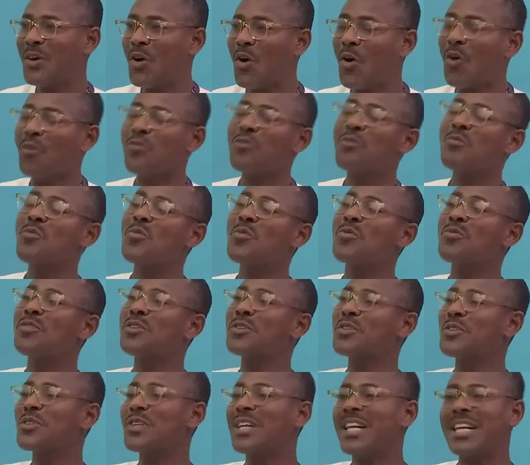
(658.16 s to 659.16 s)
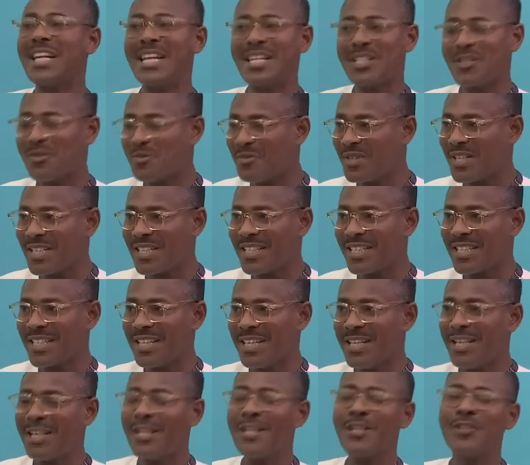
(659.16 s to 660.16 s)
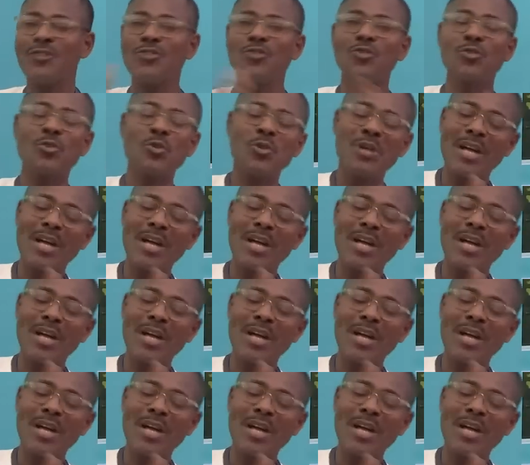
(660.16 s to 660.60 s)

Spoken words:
of moving to the next phase. You